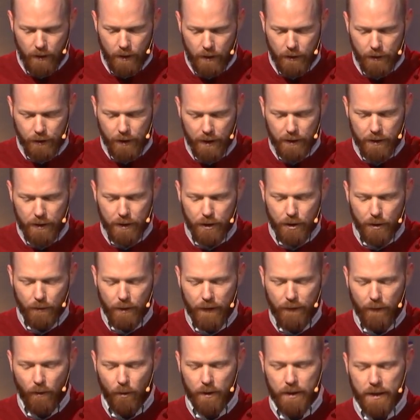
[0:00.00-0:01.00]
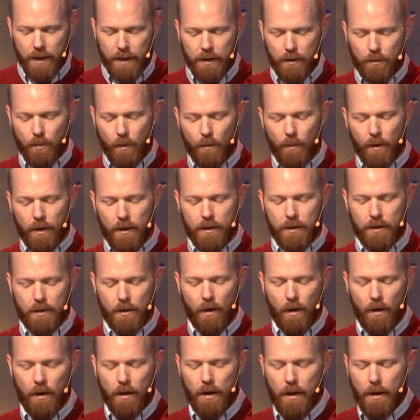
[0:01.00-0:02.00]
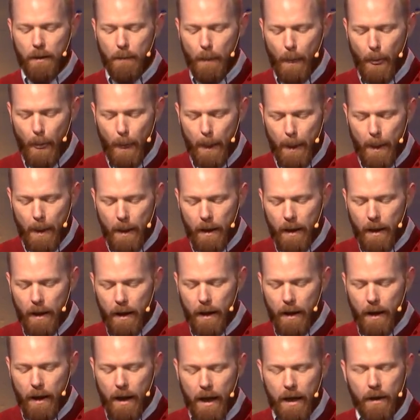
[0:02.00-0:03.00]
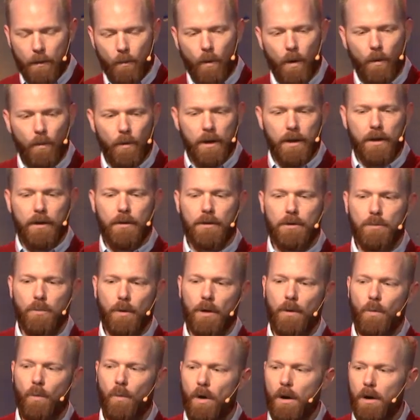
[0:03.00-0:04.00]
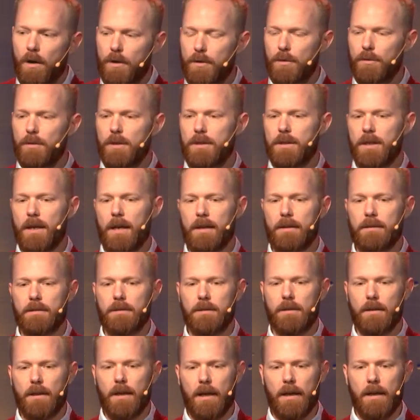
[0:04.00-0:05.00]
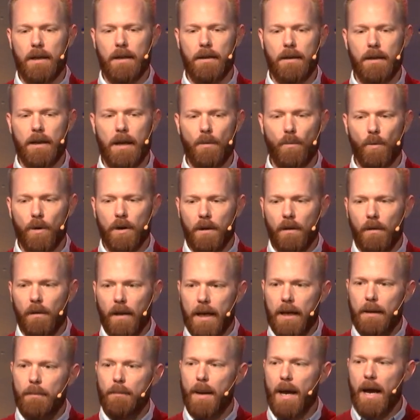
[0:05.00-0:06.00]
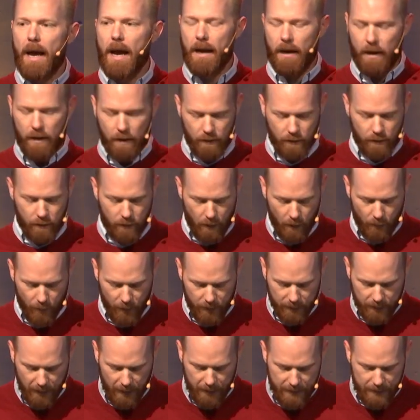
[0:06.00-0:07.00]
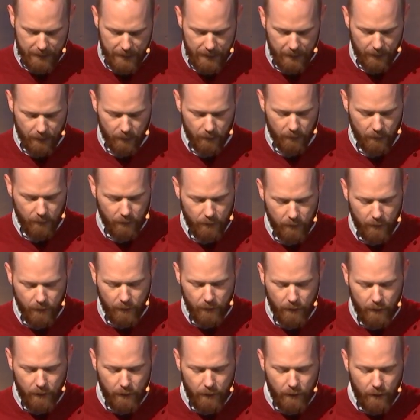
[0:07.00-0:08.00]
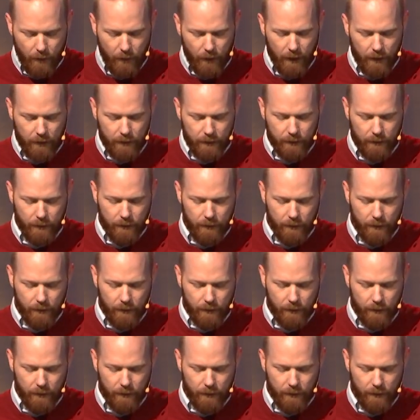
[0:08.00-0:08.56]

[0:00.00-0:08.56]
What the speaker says: Genesis 3:14 is where we're going to start. And what we're going to do is we're going to walk through the text and we're going to land back on this idea that